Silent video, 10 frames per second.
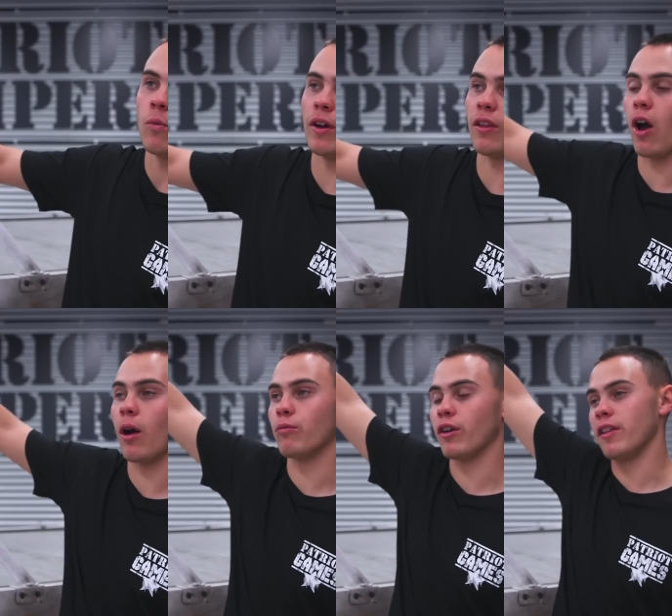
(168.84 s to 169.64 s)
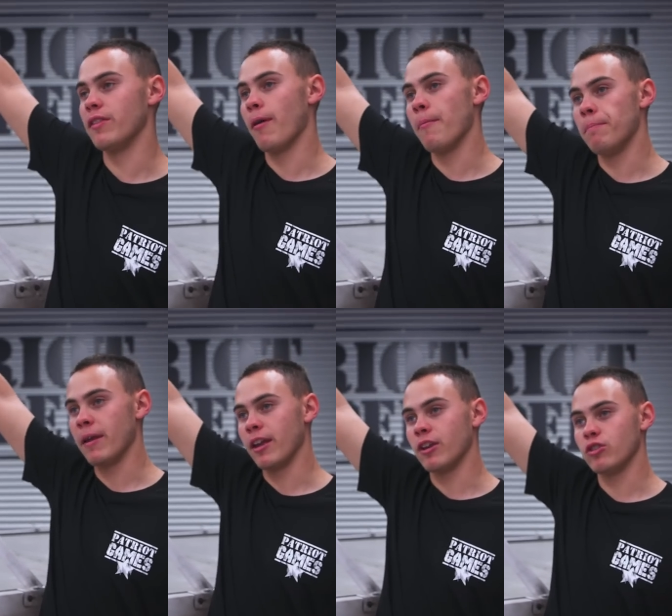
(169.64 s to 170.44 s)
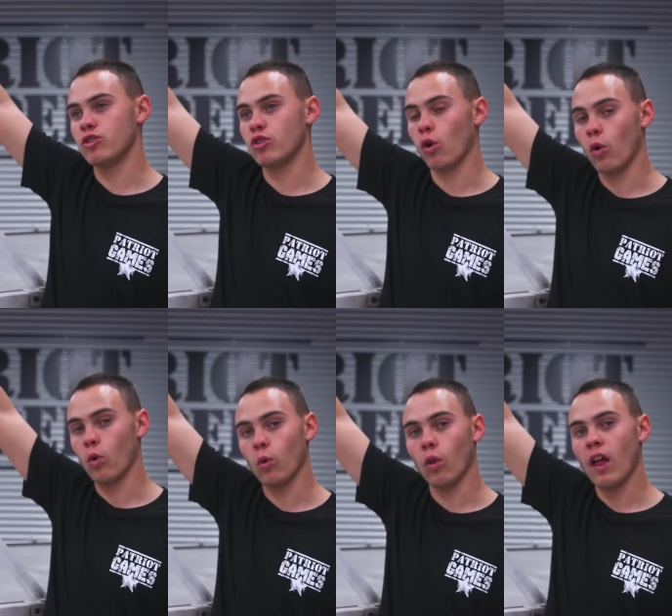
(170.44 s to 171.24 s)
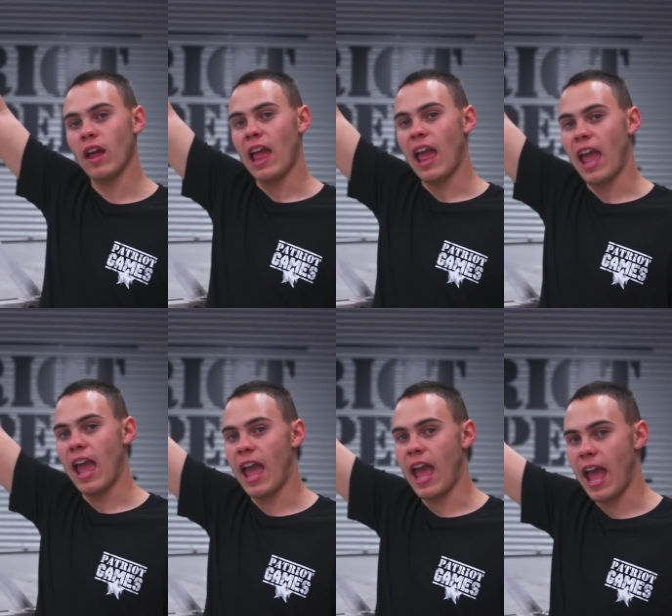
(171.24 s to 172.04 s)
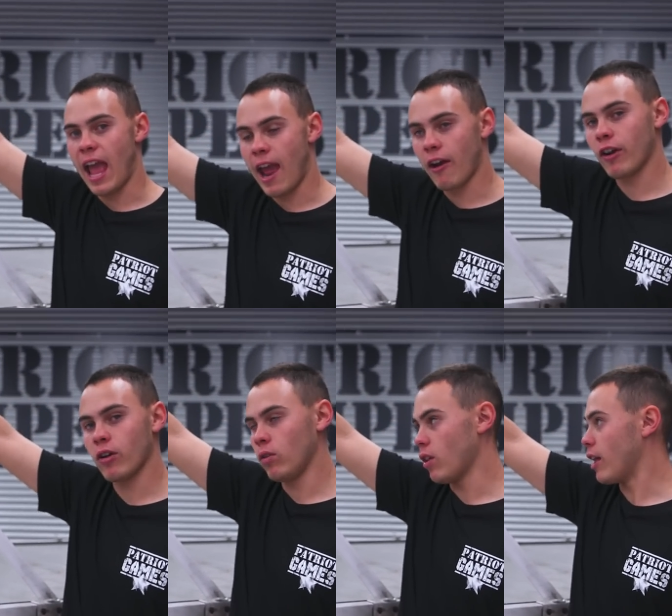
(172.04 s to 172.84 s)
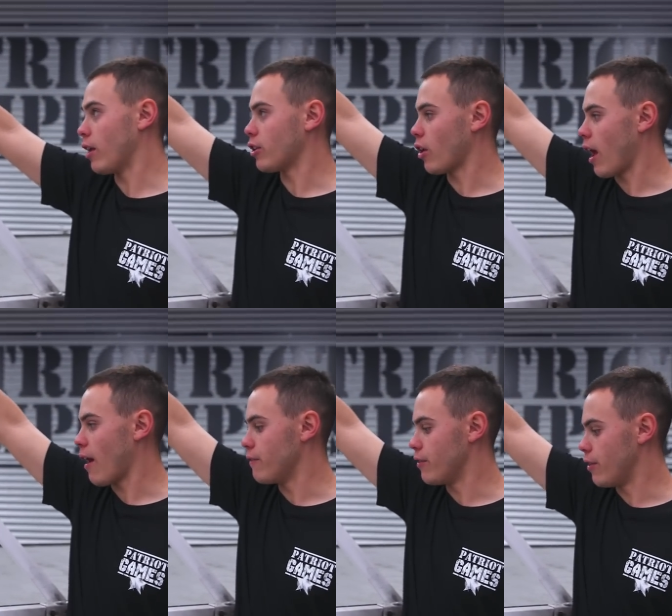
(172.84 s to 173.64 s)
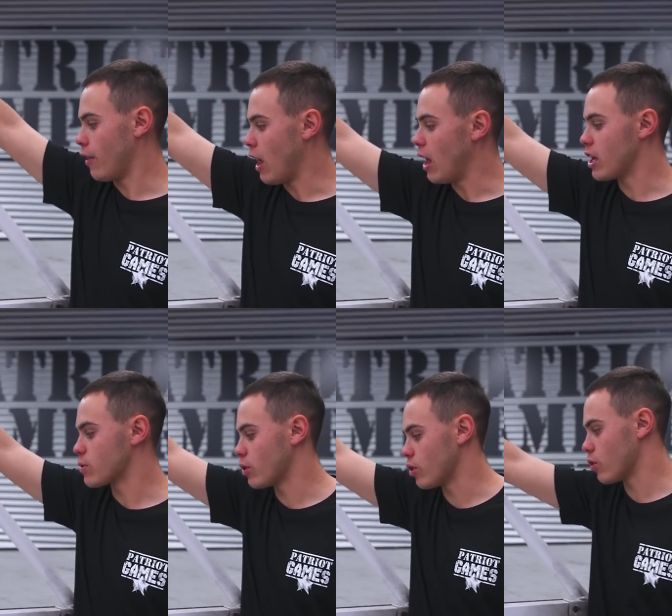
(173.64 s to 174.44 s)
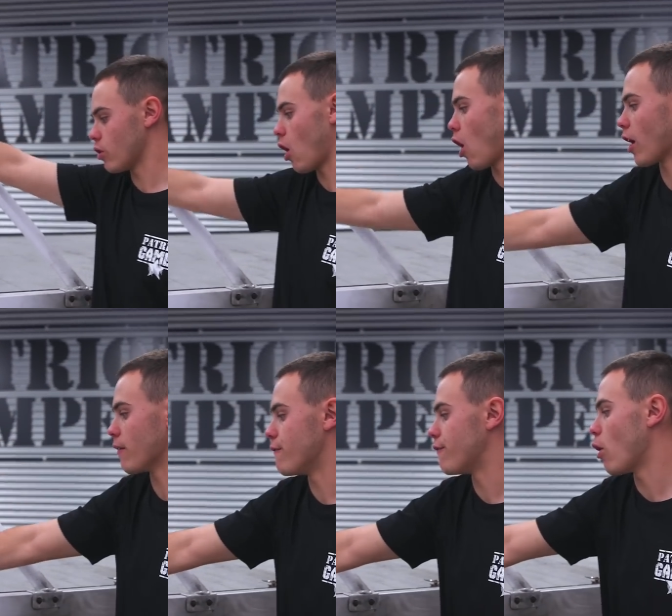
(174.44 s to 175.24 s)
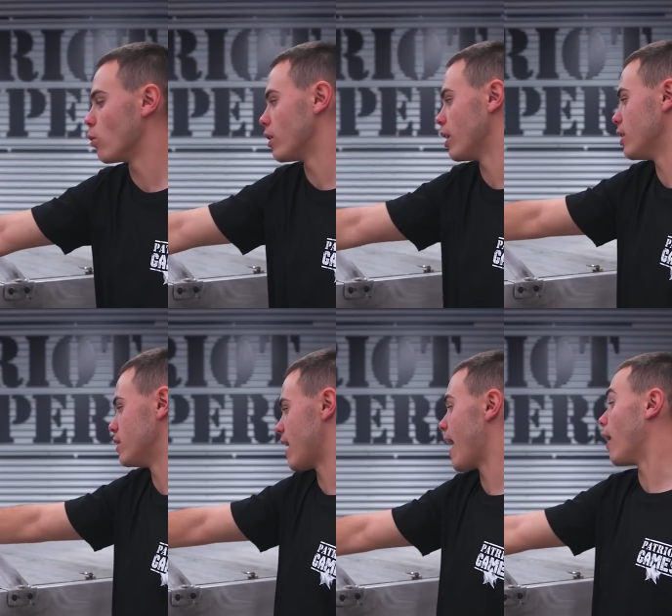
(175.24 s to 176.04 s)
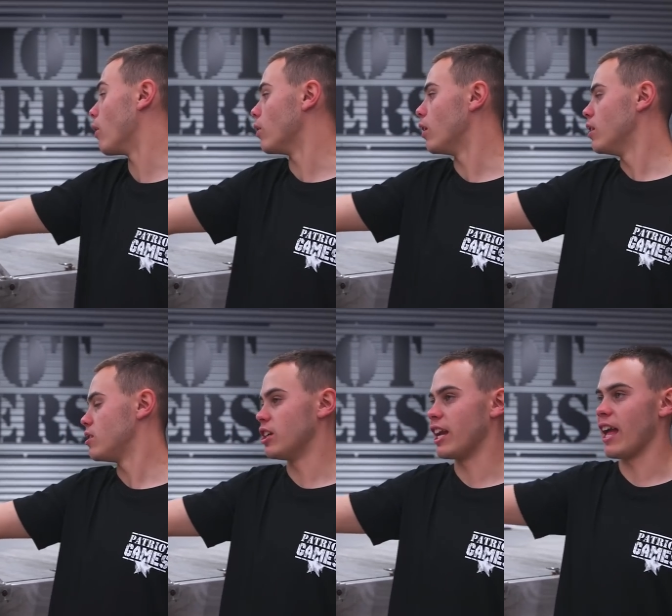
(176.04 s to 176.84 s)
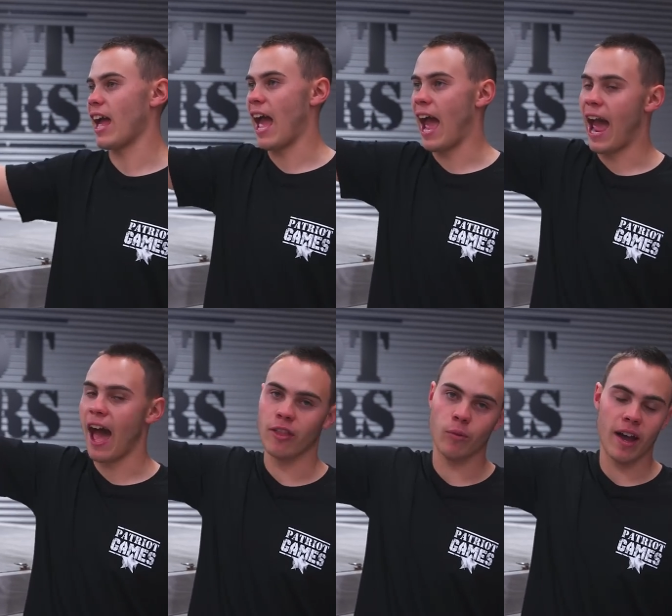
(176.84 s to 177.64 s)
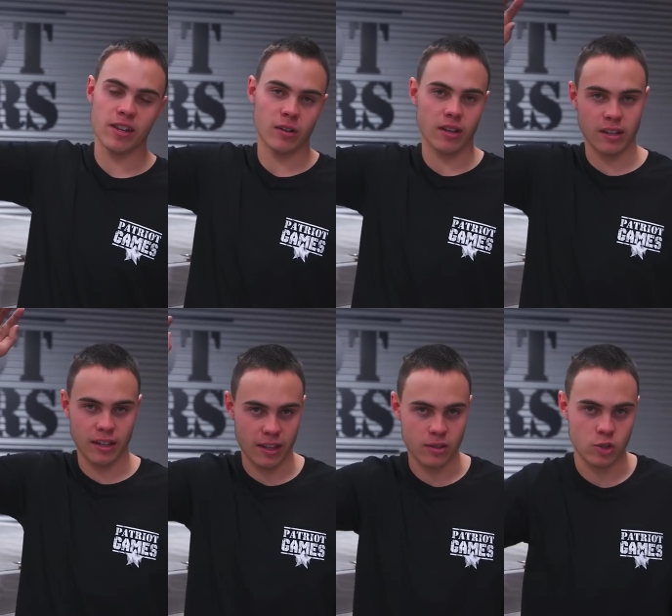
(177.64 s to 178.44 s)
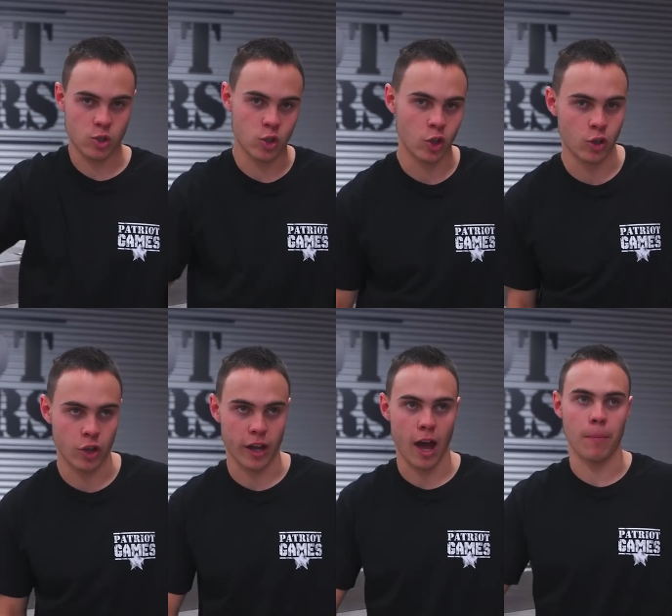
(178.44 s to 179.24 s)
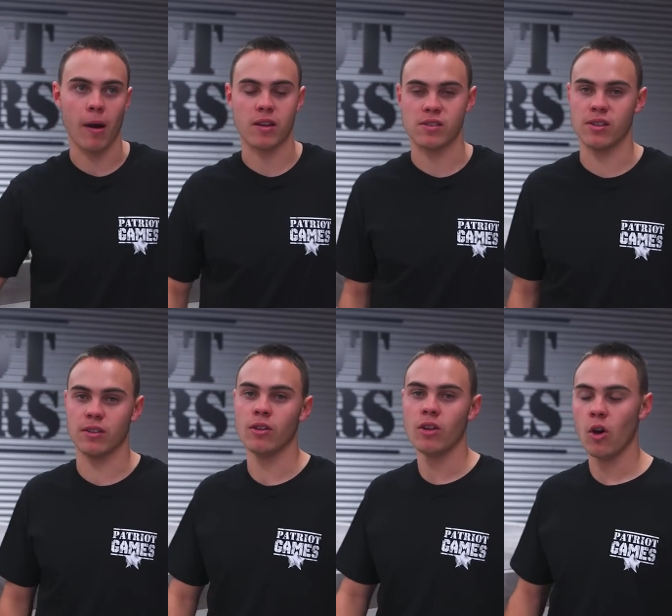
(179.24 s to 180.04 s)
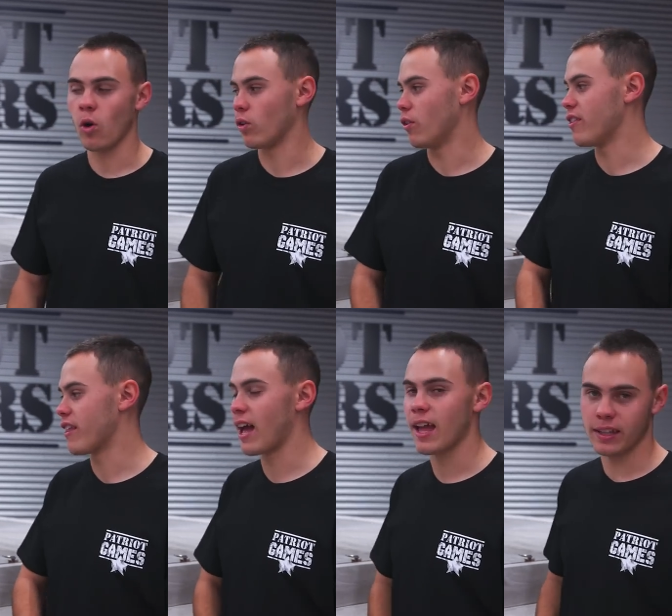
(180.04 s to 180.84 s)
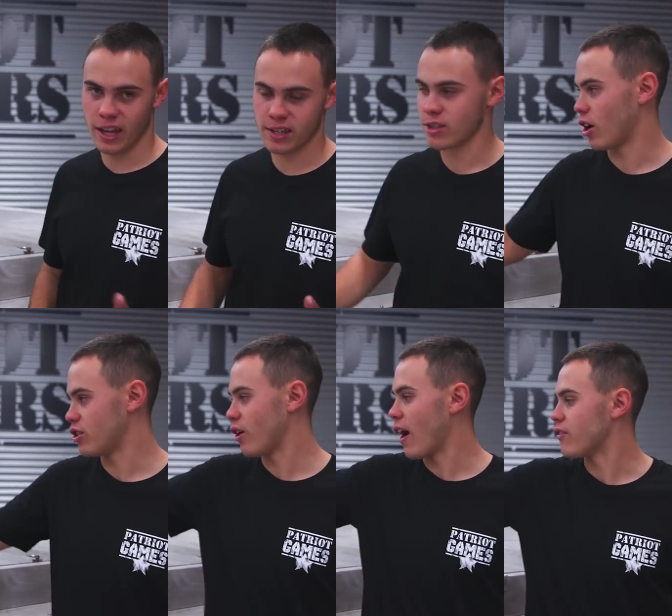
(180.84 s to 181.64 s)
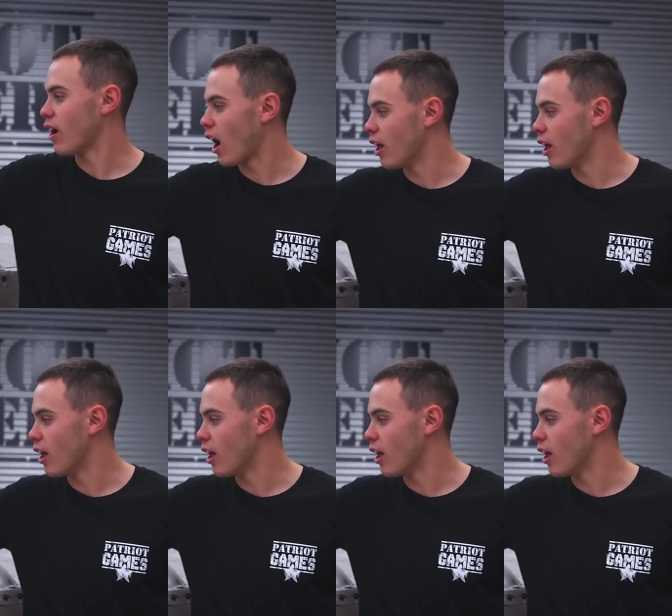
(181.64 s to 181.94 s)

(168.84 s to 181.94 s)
when I'm running the big tall aerial and I don't have this one, I can fold it down to get out of the way so I can get into to car parks and all that. And yes, I do have to